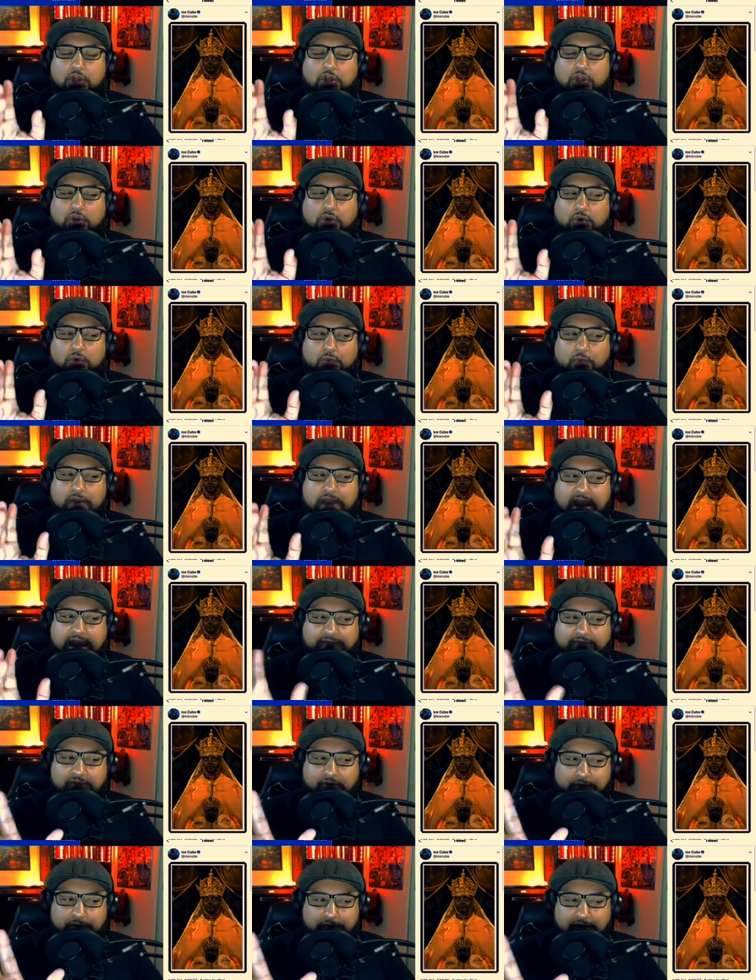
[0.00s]
we have to
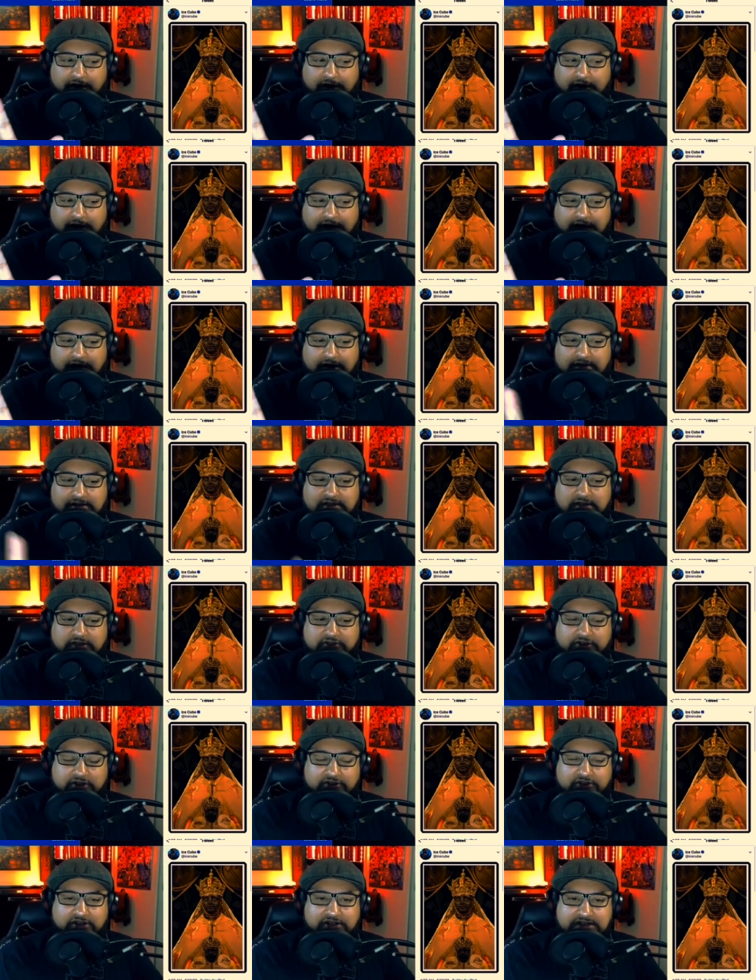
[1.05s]
realize there's
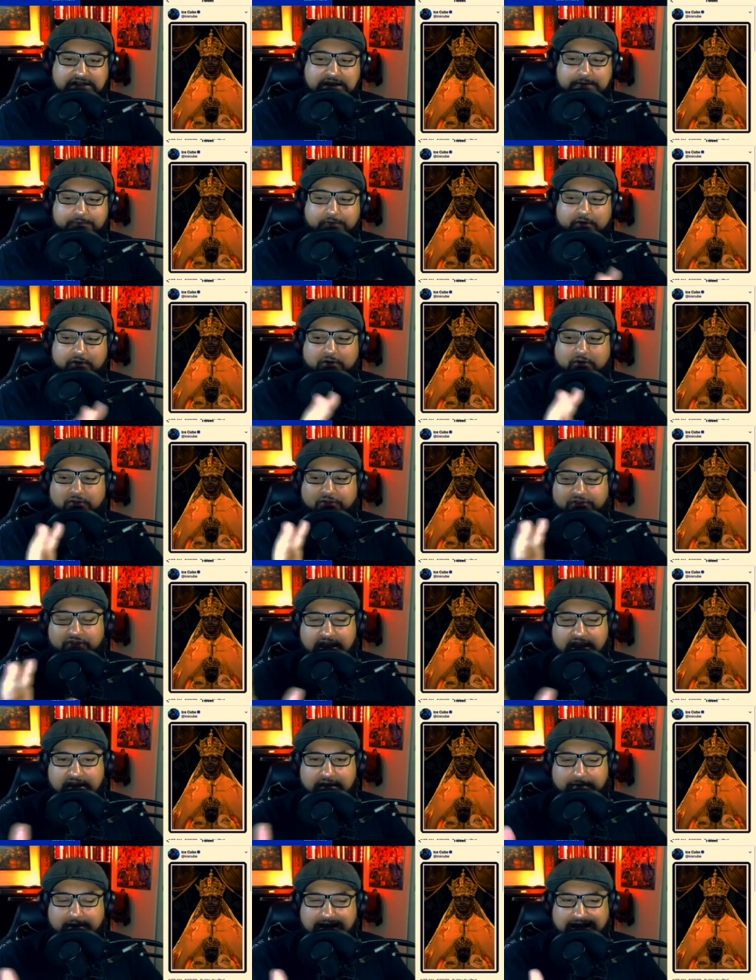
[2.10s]
a deeper thing
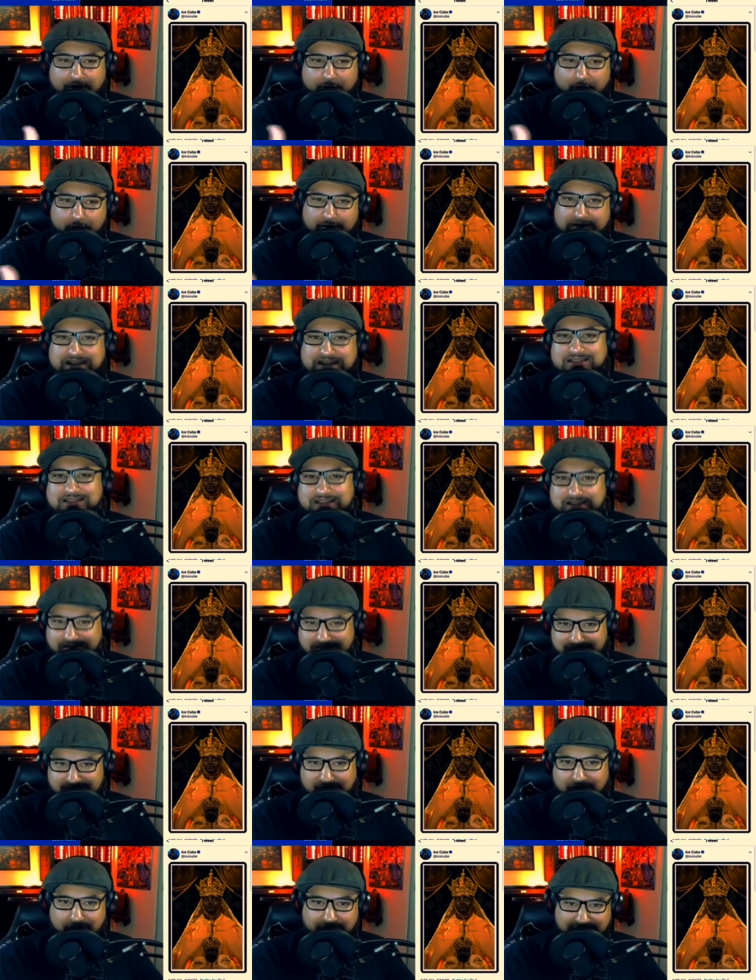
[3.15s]
about how to read these
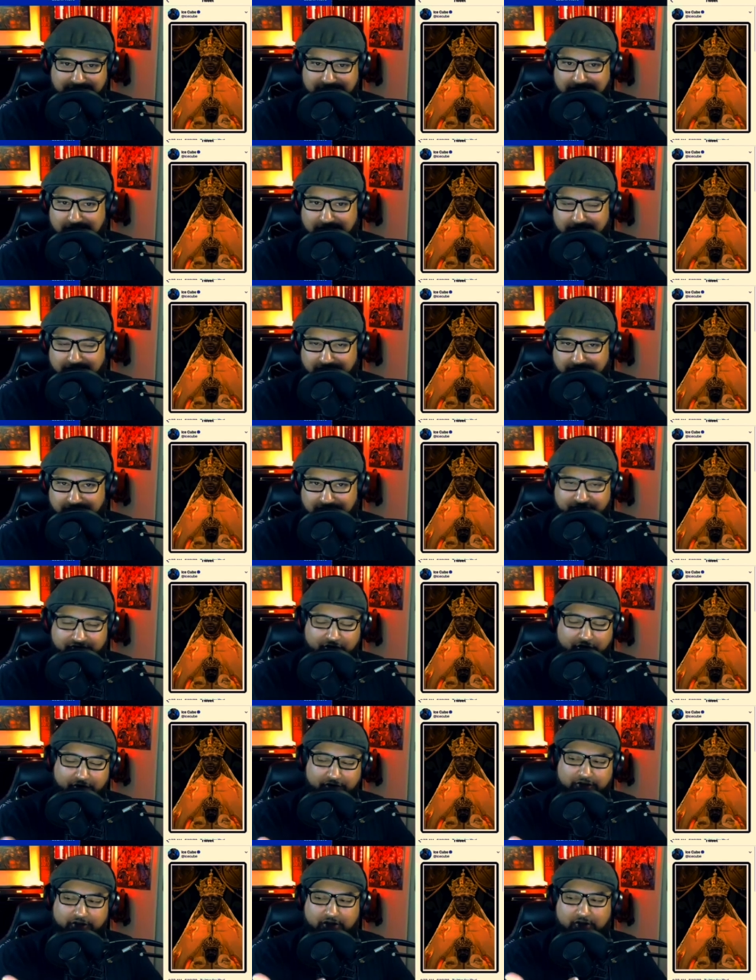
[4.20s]
going on for
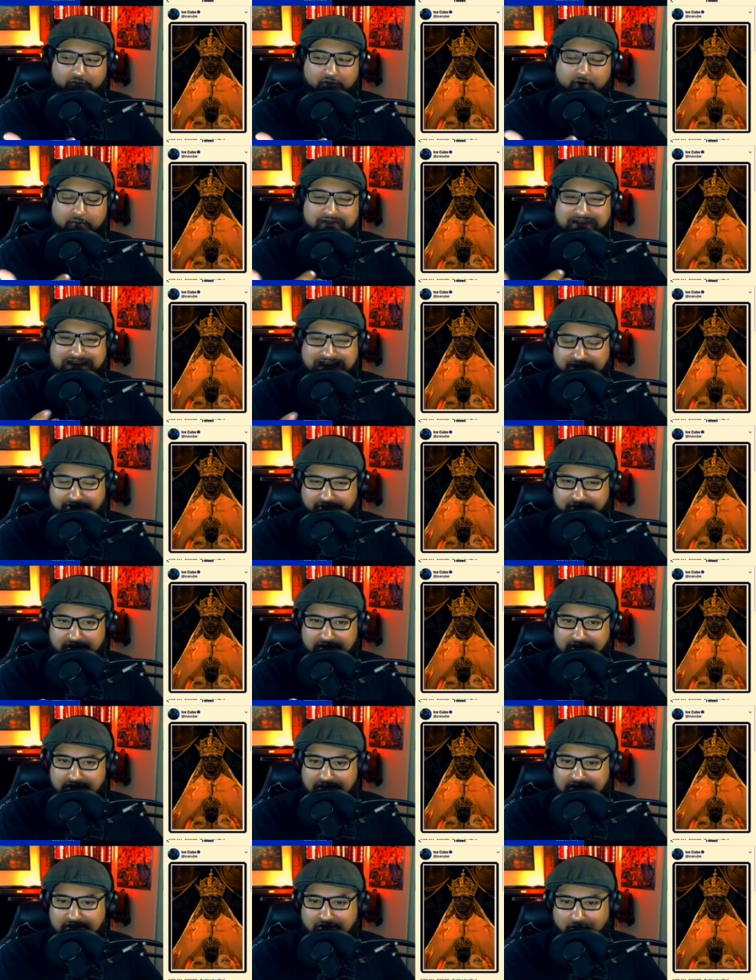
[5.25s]
the Roman Catholic and
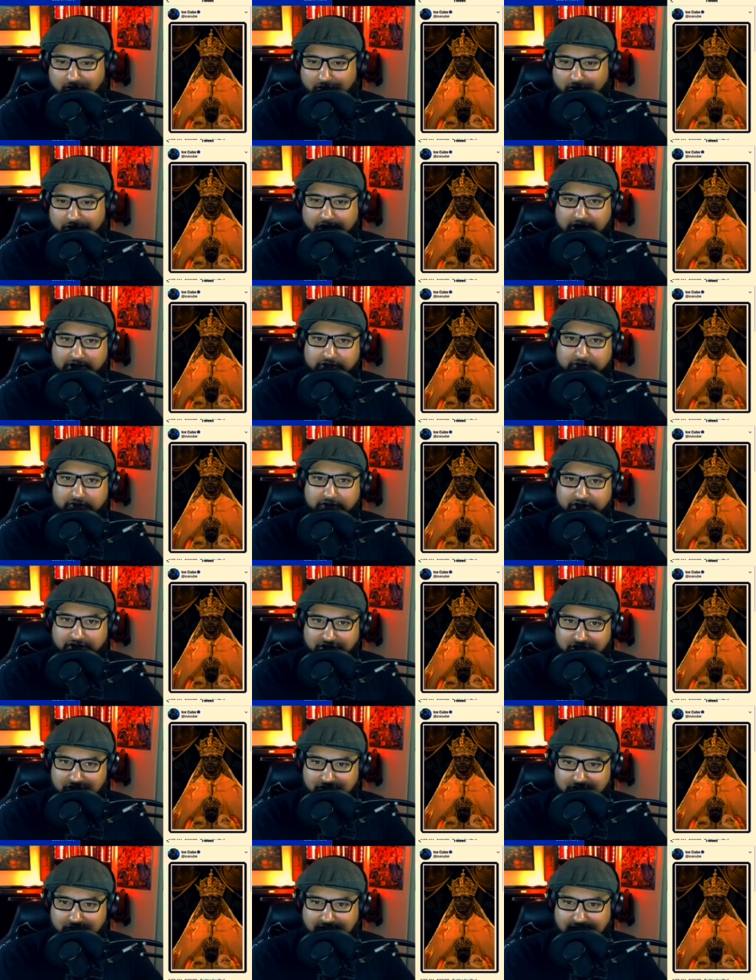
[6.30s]
Eastern Orthodox traditions,
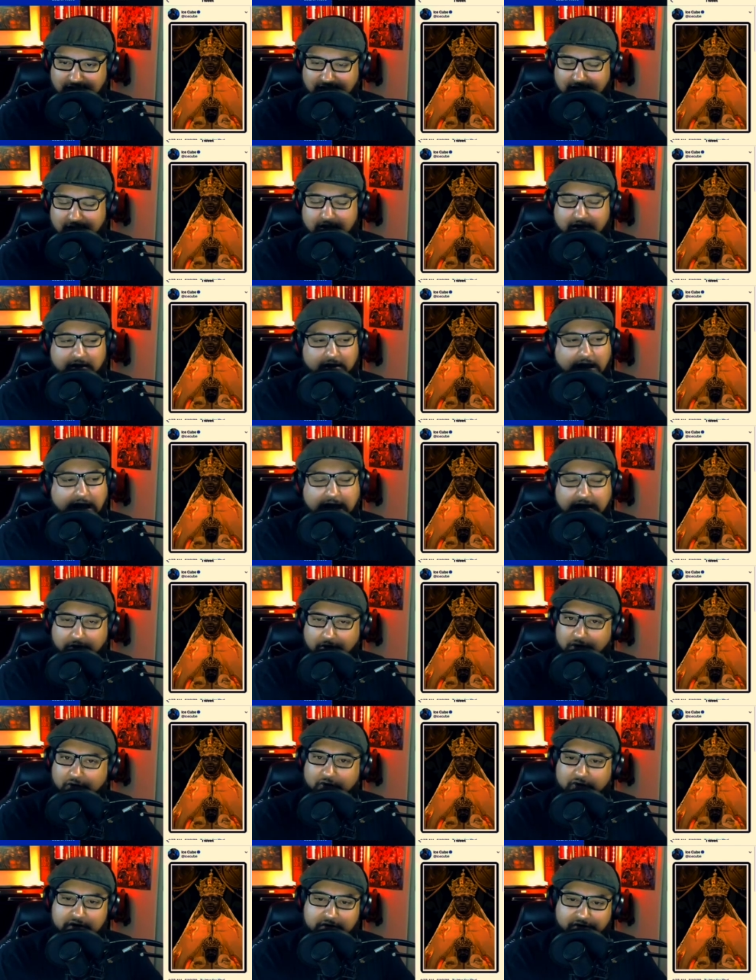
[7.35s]
okay? I don't
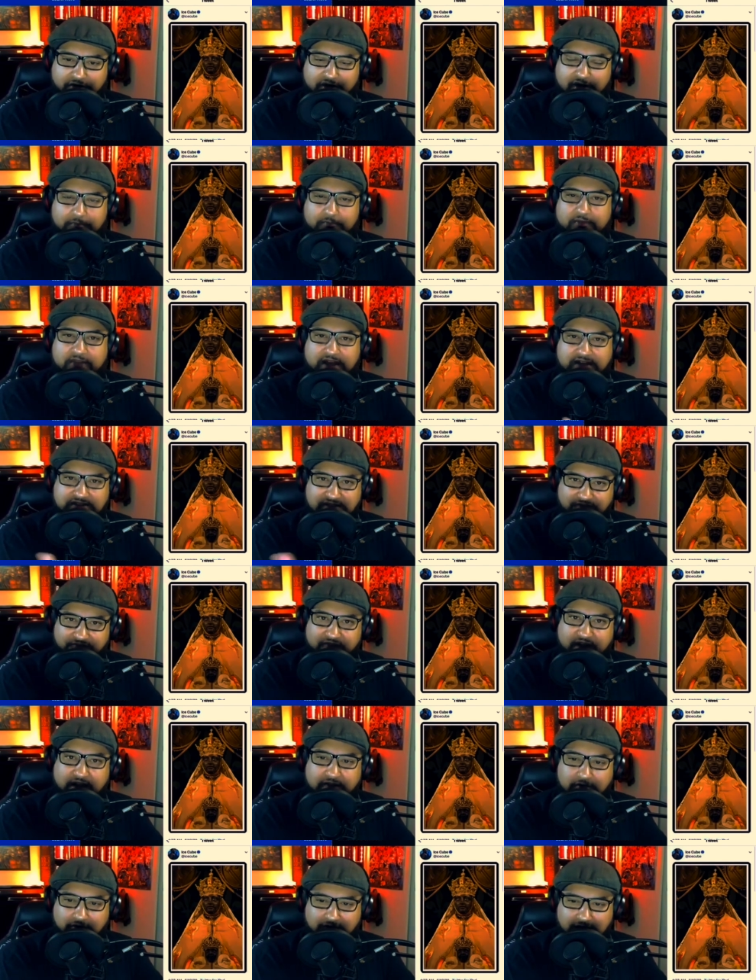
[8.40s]
agree with it, but that's a fact,
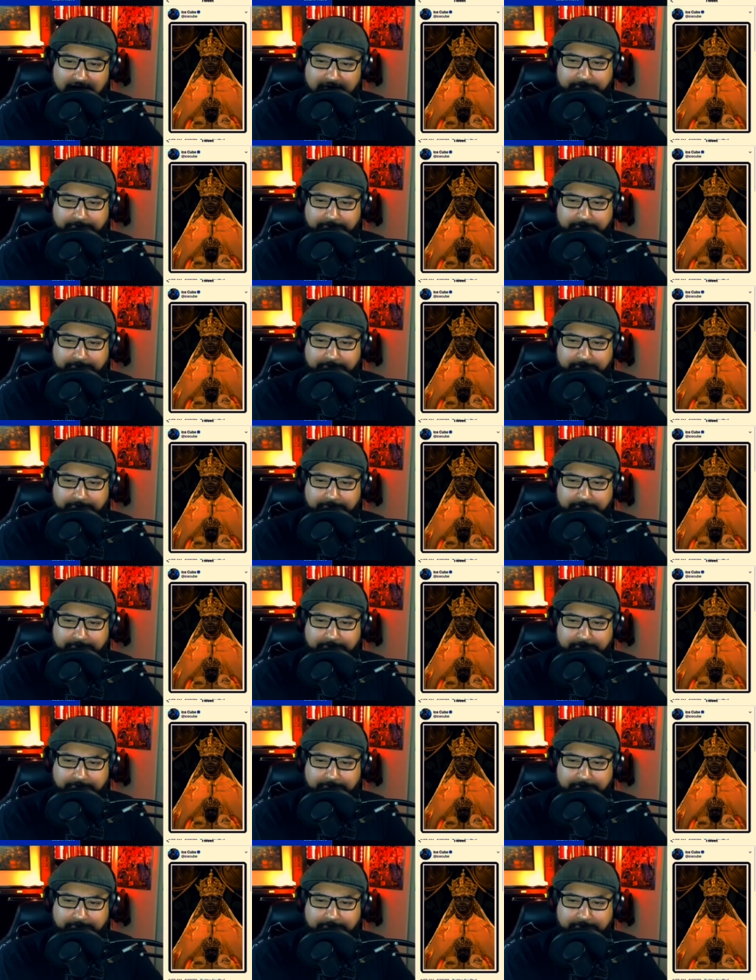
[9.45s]
okay?